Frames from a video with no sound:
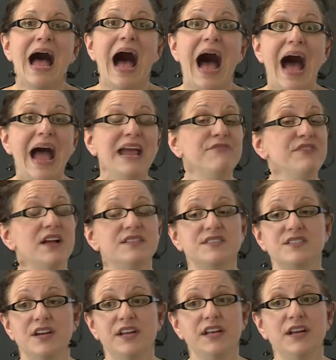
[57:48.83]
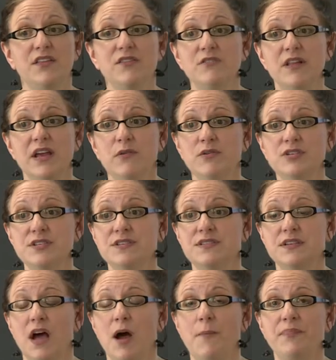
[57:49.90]
I have not studied other languages.
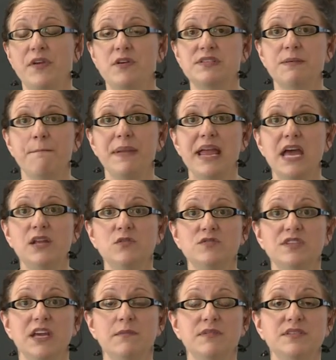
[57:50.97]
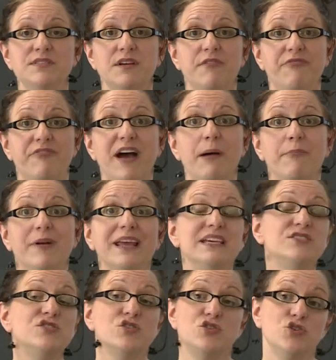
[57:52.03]
Um, there's a man whose name is
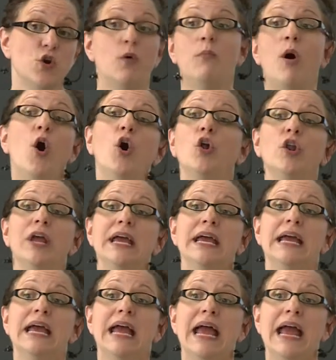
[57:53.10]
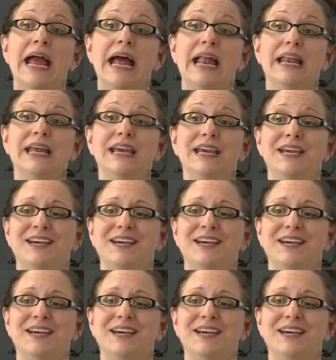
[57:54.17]
Fabrice Jaumont, and he,